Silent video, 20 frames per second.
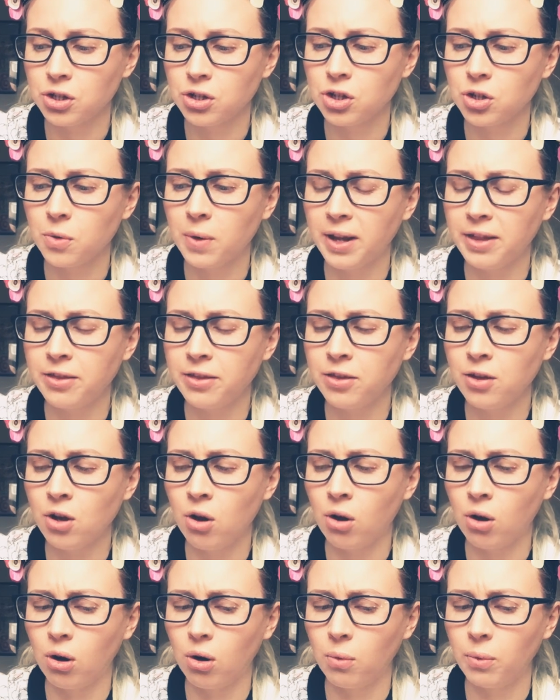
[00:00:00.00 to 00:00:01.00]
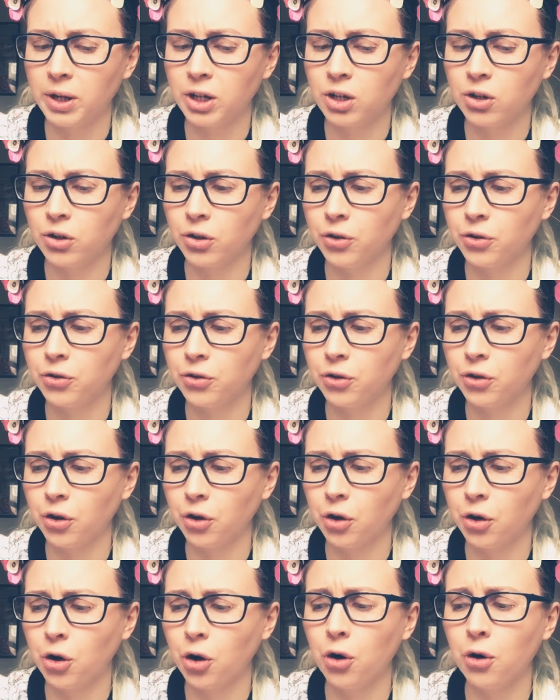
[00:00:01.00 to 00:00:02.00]
so I thought we could
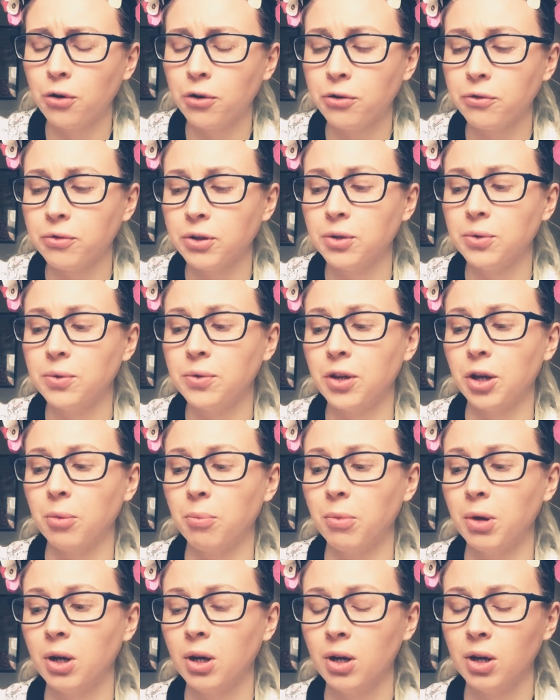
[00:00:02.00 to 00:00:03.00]
go through them